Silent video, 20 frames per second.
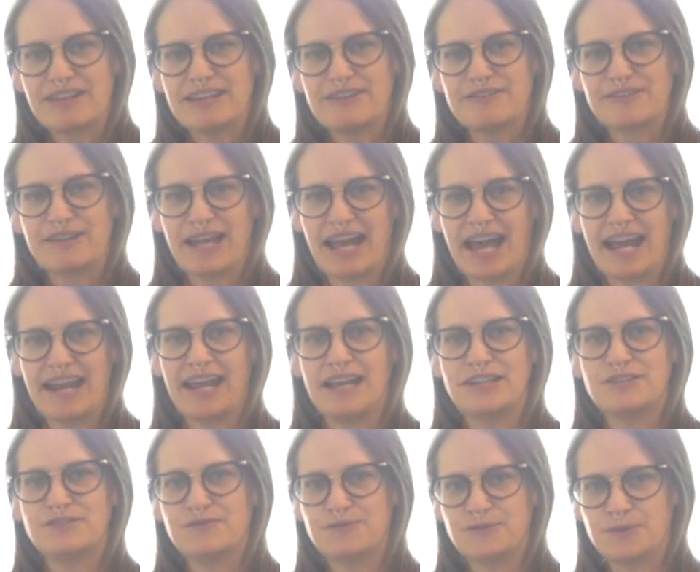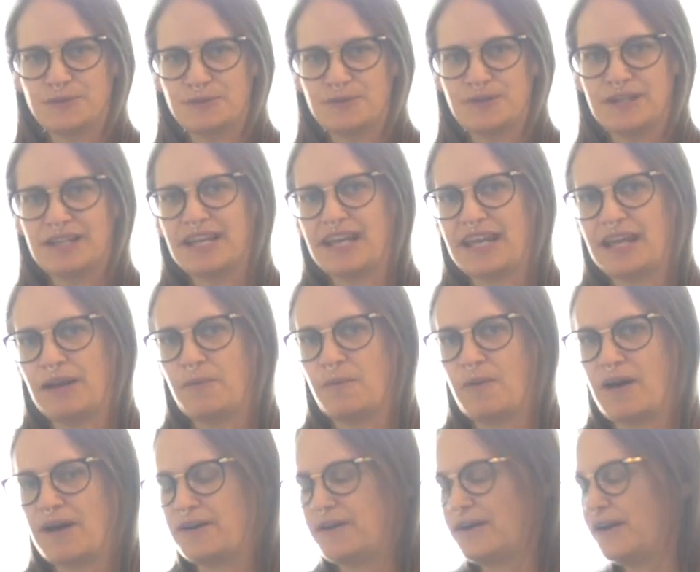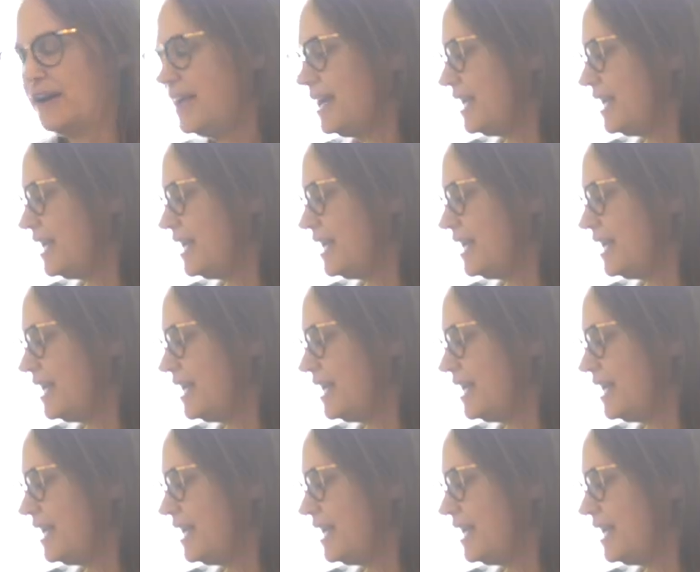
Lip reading: that your cat has food and water.